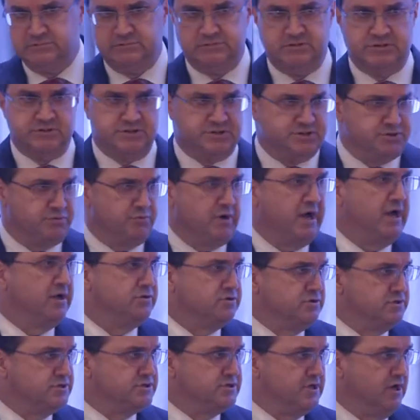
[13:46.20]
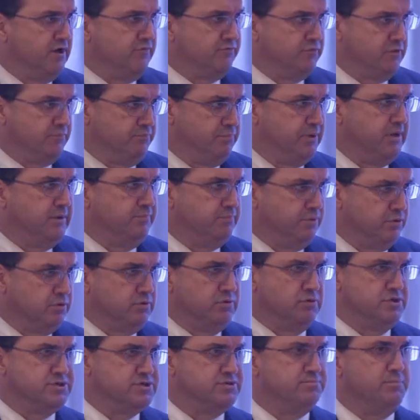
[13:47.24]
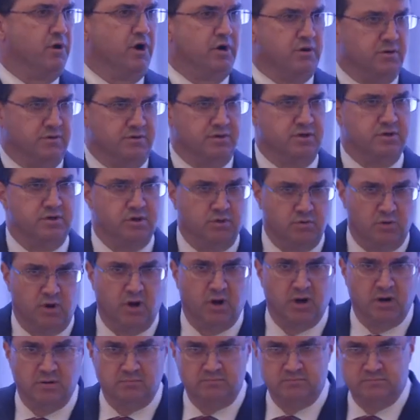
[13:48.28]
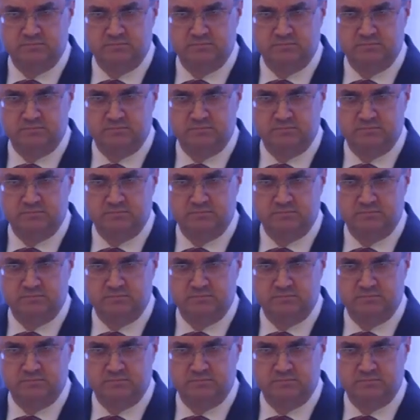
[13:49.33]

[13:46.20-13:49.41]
to surround yourself with people who are smarter than you are.